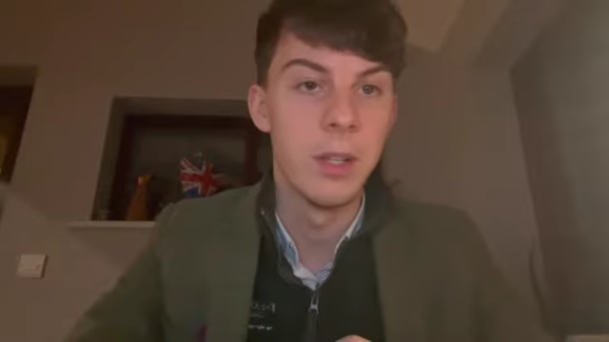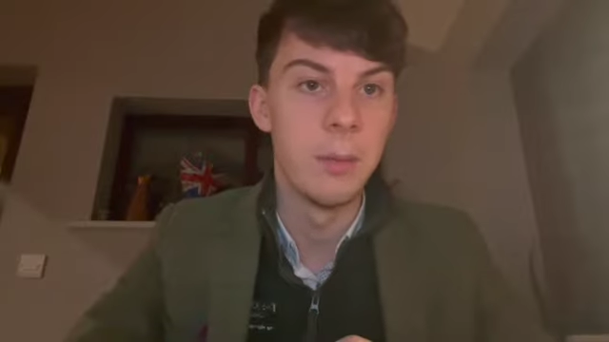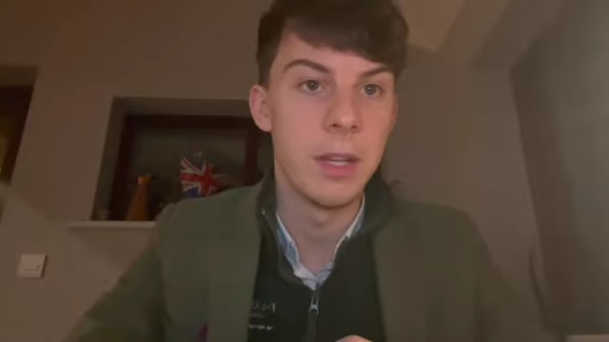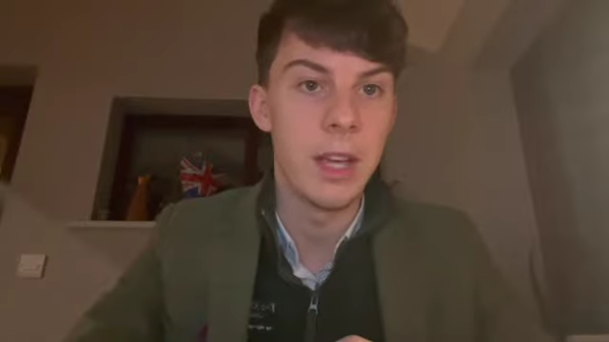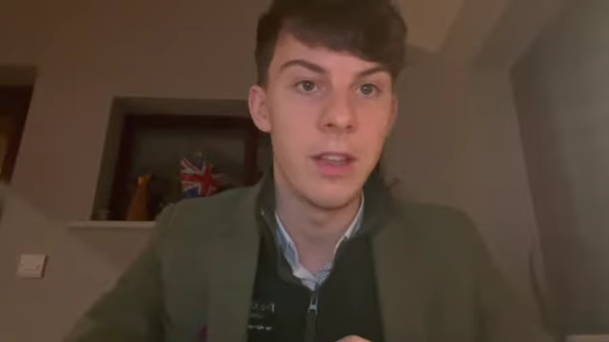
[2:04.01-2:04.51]

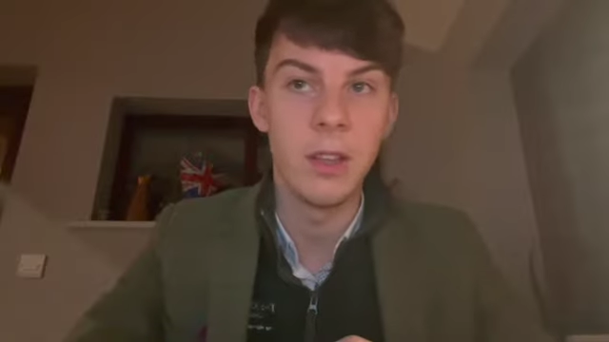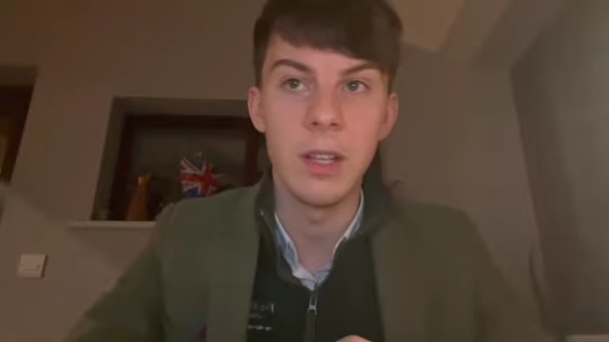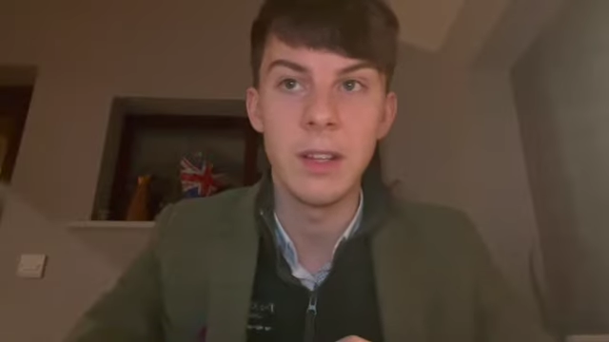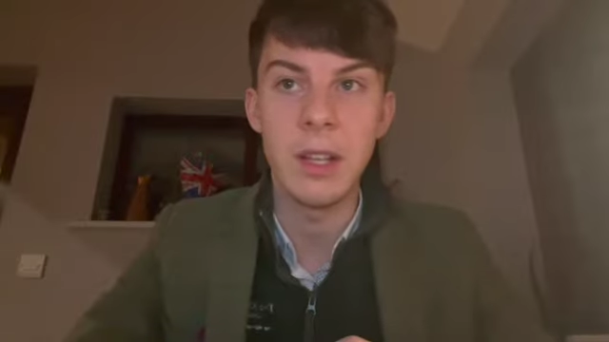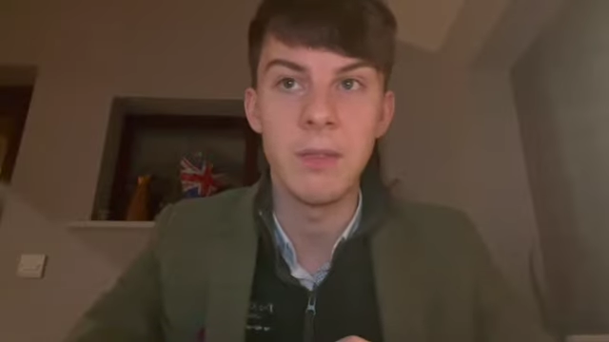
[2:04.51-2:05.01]
But yeah,
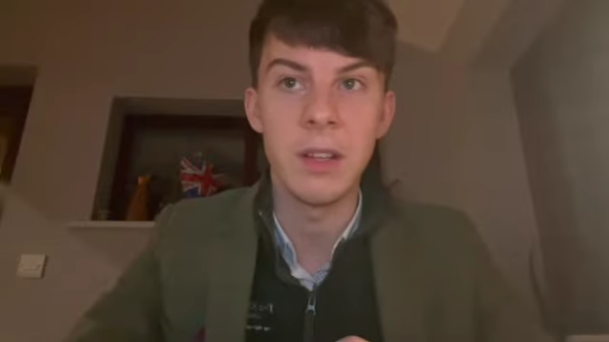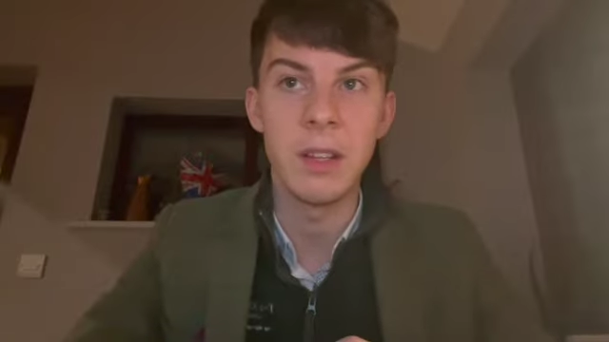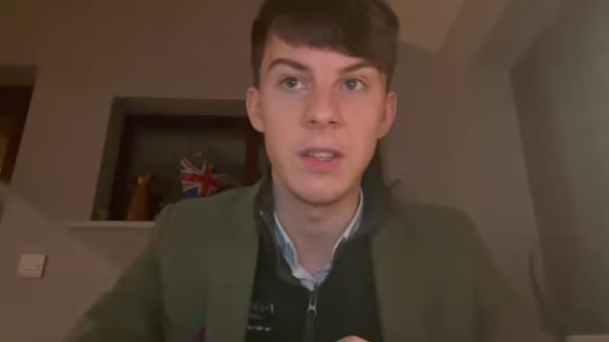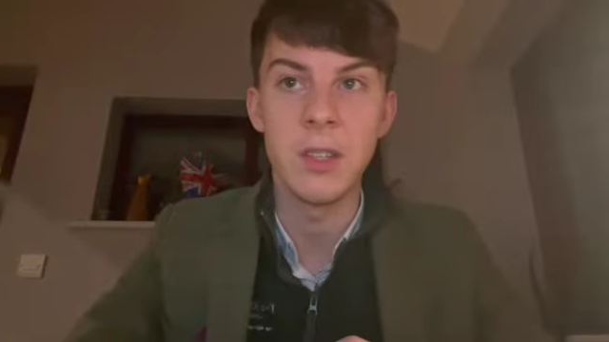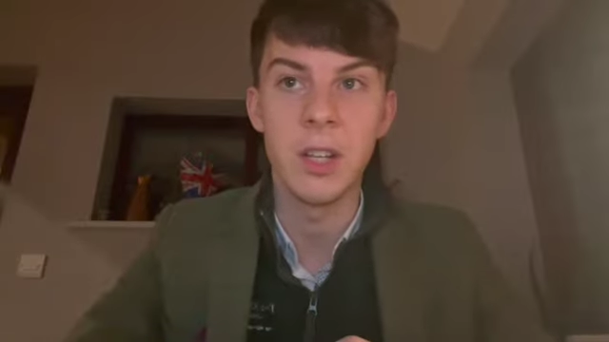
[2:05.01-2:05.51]
I definitely
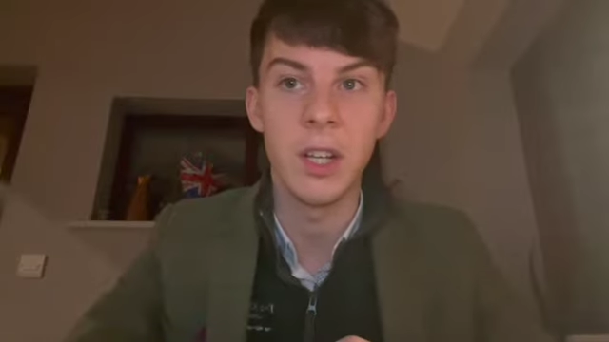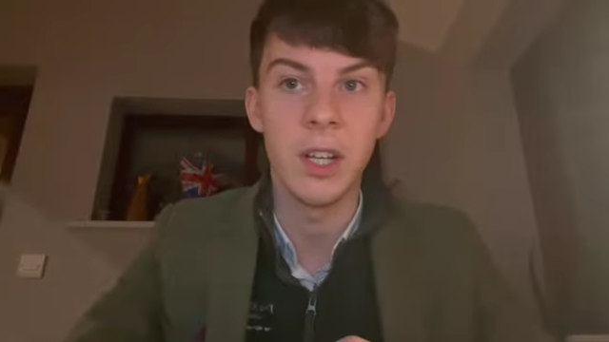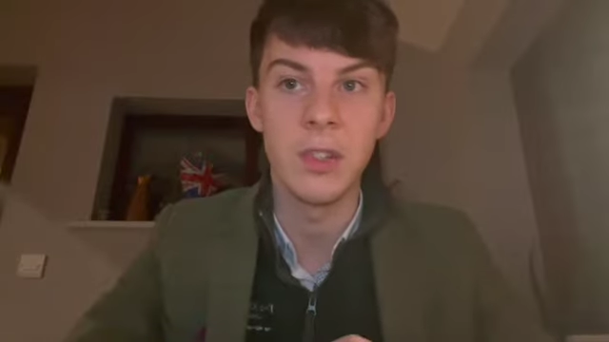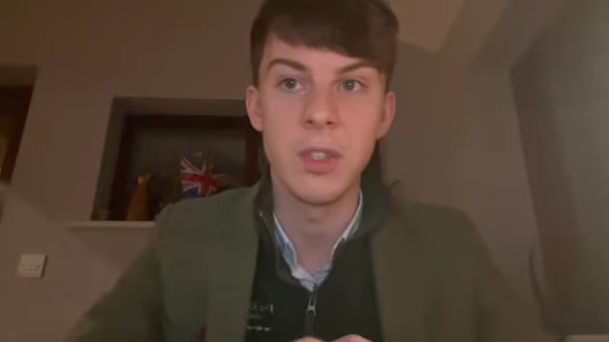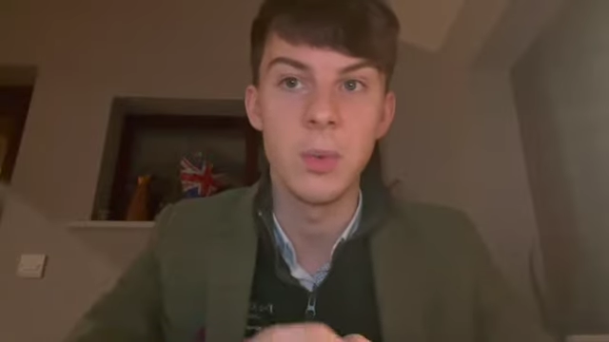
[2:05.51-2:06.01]
think Sir
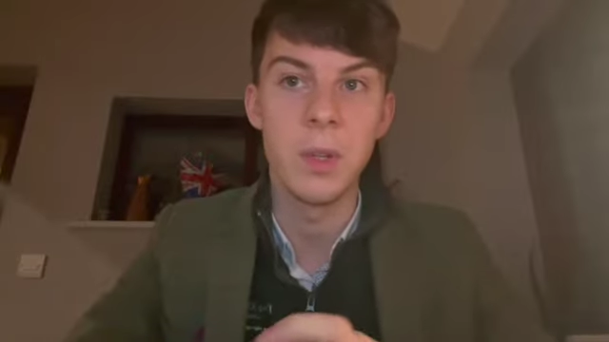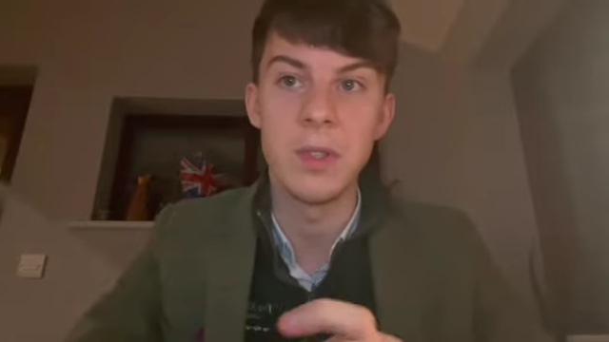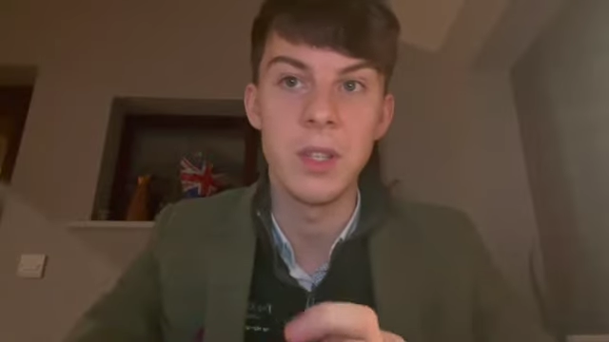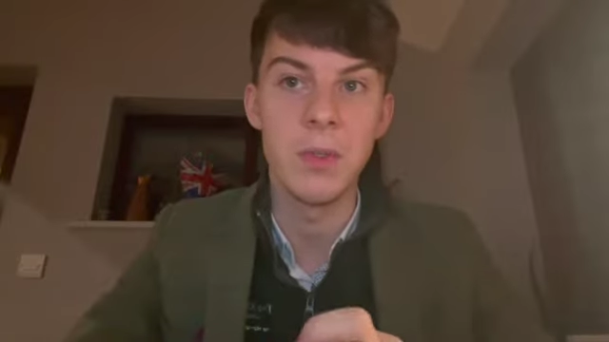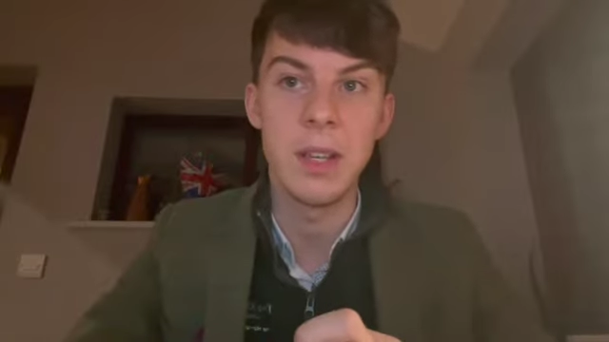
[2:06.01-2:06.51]
Gerhard just wins
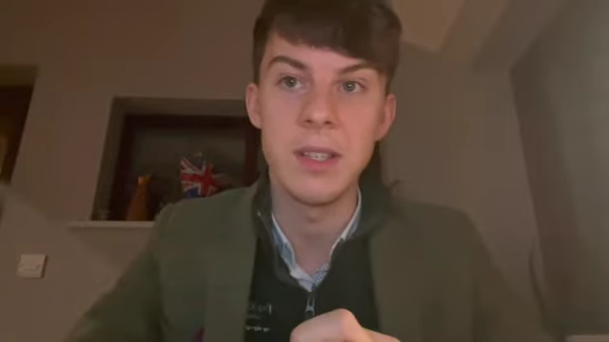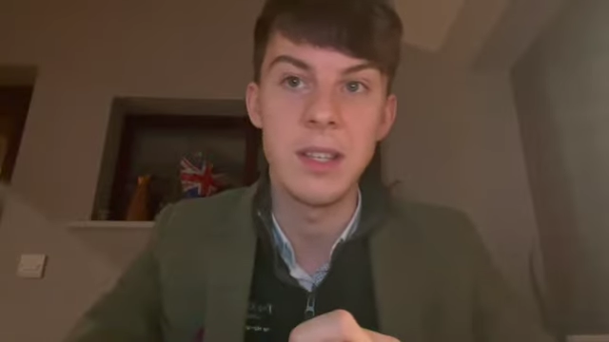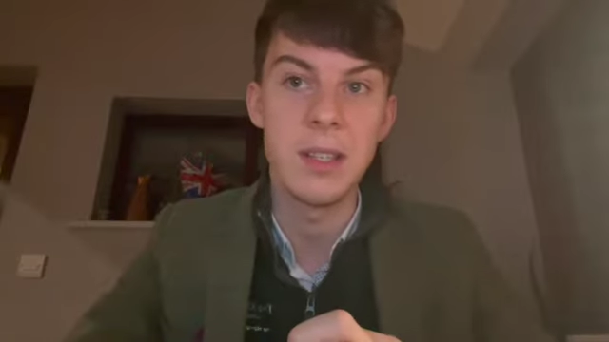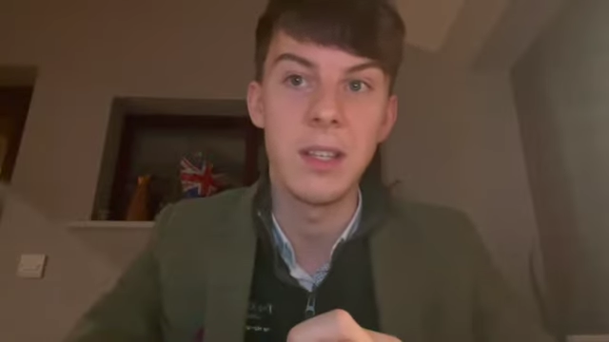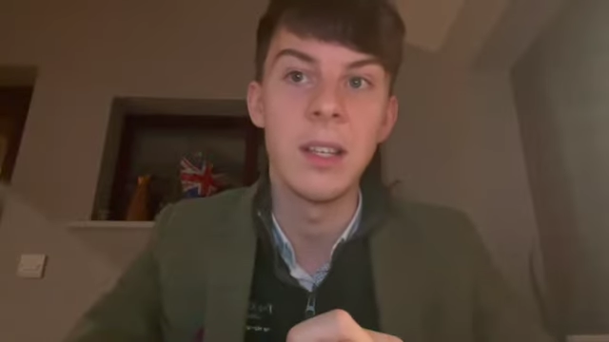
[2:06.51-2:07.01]
this race
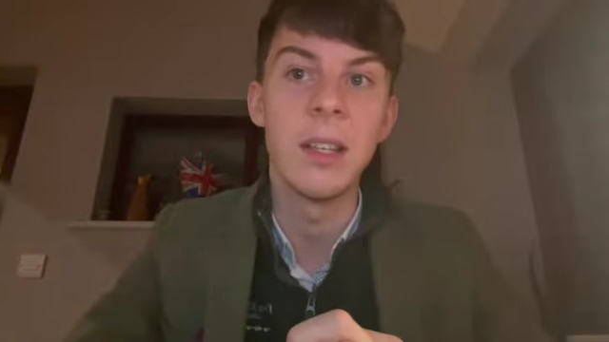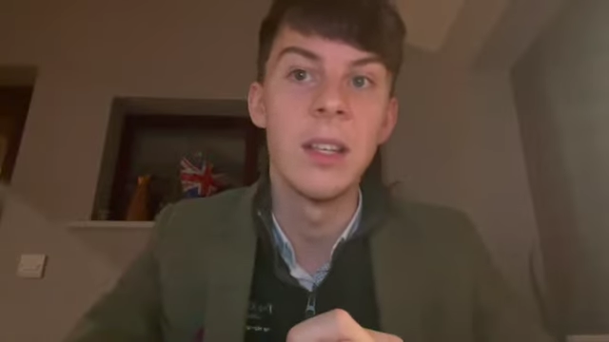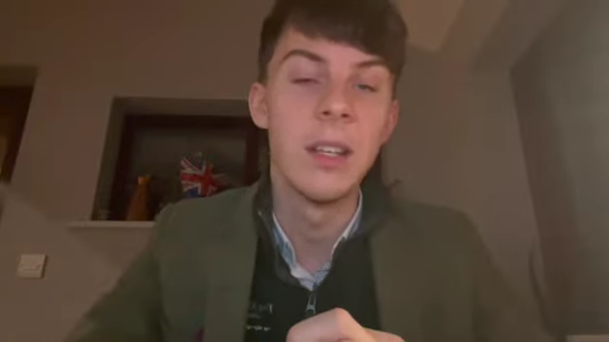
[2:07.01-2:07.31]
easily.